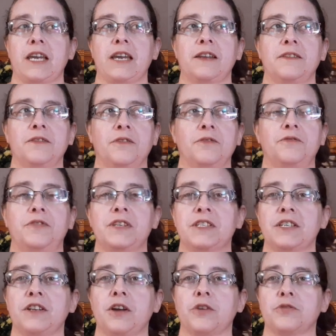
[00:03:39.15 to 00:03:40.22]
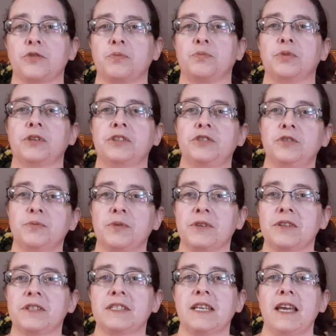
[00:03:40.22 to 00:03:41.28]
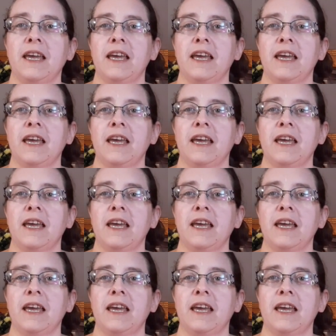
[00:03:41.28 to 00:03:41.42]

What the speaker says: and visit other BookTubers